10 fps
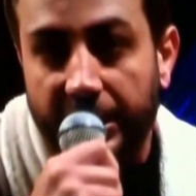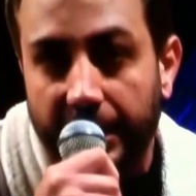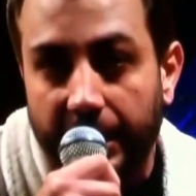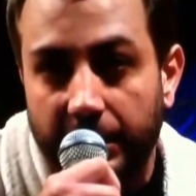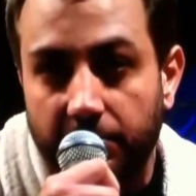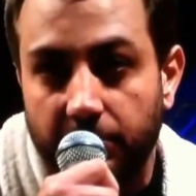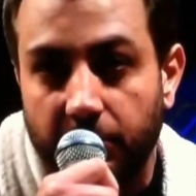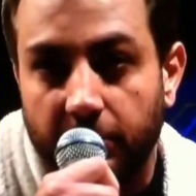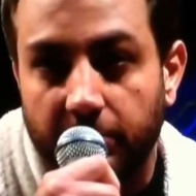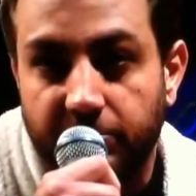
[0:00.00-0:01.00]
midnight
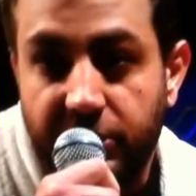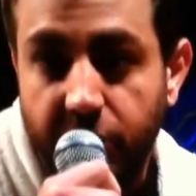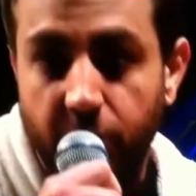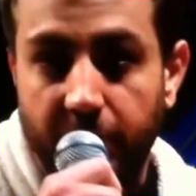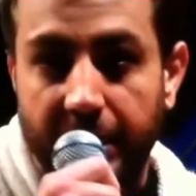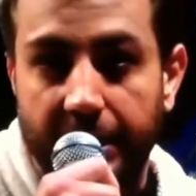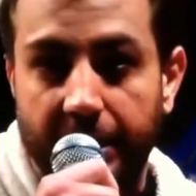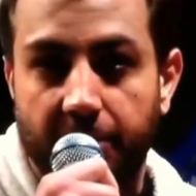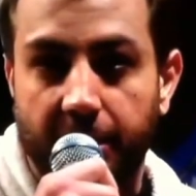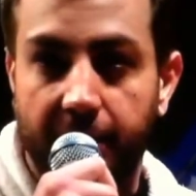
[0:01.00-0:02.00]
or 2
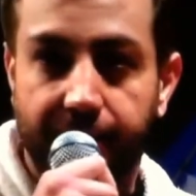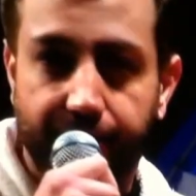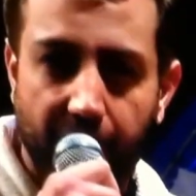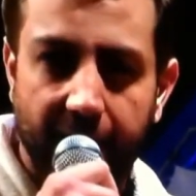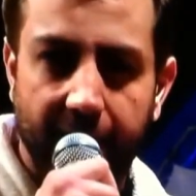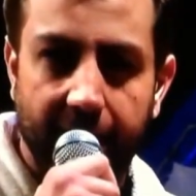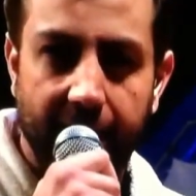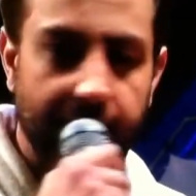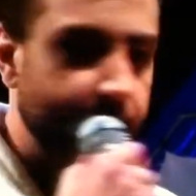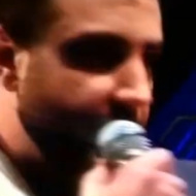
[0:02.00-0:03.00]
a.m. on a Friday
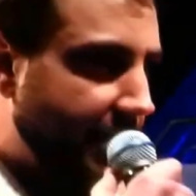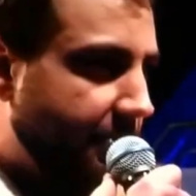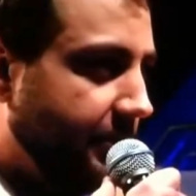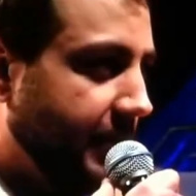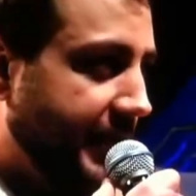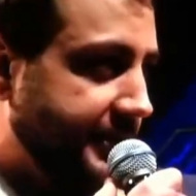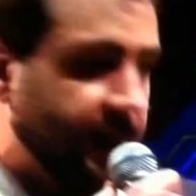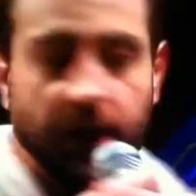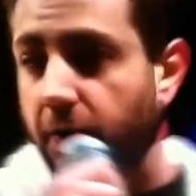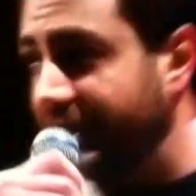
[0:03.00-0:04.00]
night, maybe your night
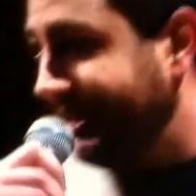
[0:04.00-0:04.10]
didn't go